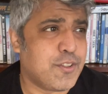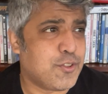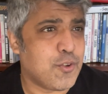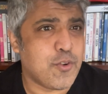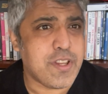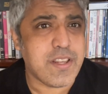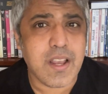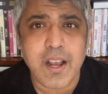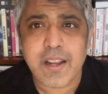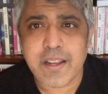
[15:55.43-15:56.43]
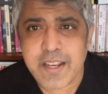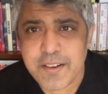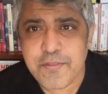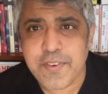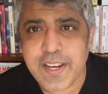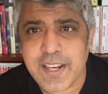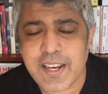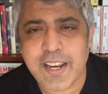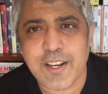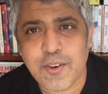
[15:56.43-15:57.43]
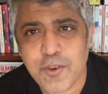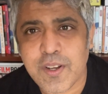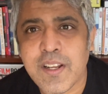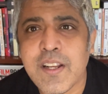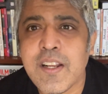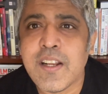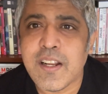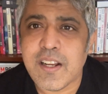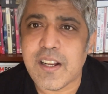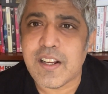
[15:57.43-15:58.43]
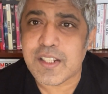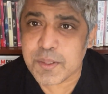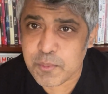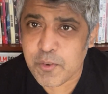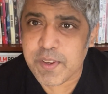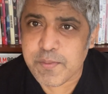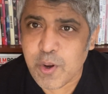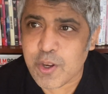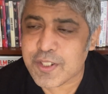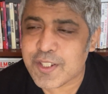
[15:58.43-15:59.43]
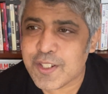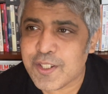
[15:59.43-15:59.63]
so young in feel and look the movie was.